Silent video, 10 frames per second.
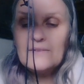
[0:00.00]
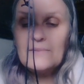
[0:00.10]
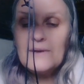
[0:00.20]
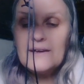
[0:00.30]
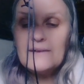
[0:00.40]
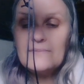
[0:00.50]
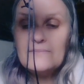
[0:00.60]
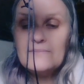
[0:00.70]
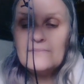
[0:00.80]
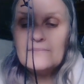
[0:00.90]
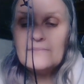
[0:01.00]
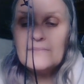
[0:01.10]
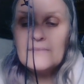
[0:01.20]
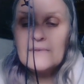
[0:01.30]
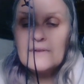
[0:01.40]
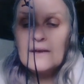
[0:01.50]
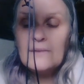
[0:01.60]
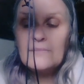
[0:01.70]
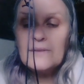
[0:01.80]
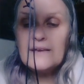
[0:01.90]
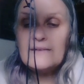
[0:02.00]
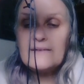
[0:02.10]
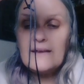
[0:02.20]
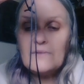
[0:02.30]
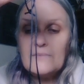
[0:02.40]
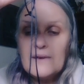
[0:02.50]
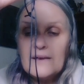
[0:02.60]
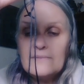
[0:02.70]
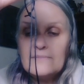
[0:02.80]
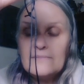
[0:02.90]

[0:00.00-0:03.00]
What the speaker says: Spirit, please tell me,